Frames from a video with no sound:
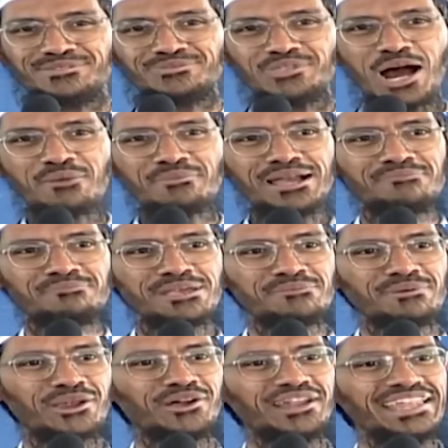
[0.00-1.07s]
Normal
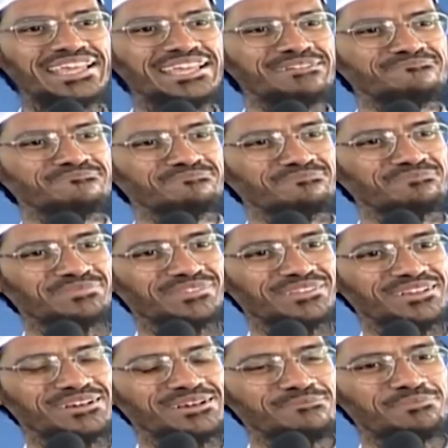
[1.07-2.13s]
people
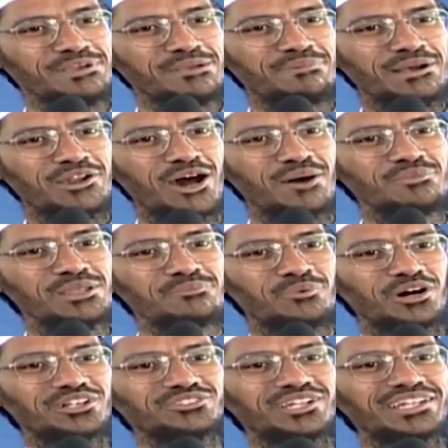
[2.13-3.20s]
normally
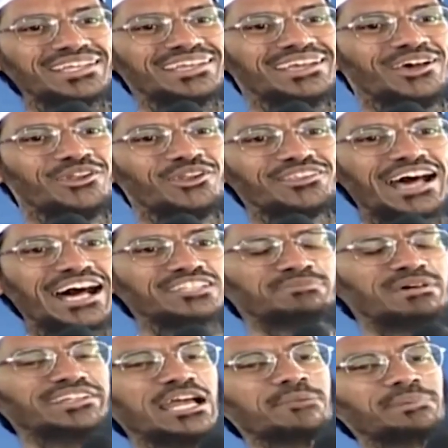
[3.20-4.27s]
pose only, the
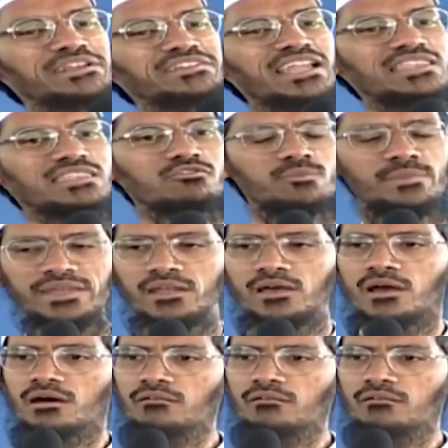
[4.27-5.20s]
husband can pressurize the woman.